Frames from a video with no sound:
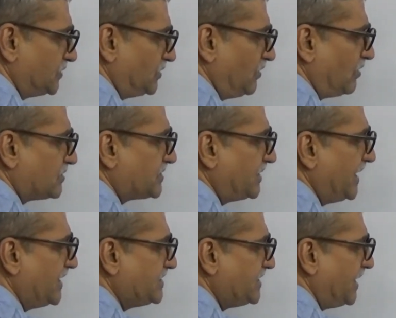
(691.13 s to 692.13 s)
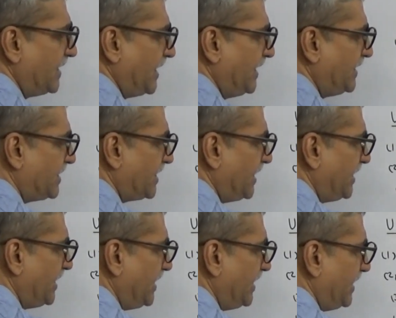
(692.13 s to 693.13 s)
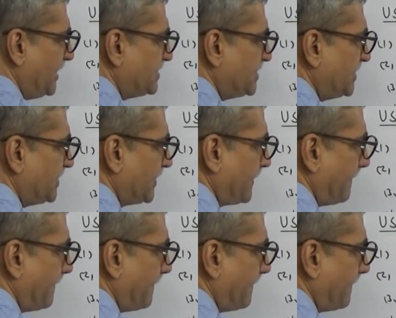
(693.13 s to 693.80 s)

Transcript: Oxidizing and nitrating agent